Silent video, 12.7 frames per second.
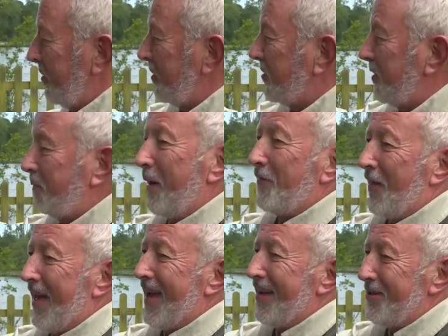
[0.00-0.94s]
just above
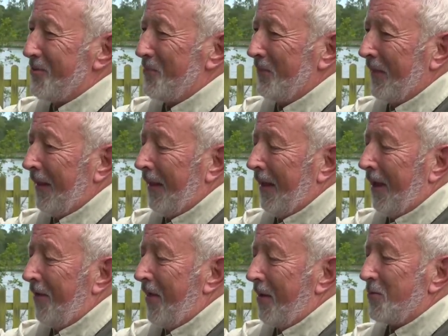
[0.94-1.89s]
the handle
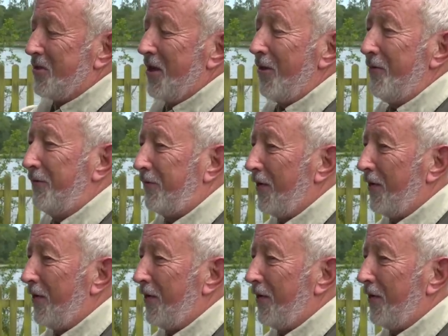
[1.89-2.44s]
and that was the only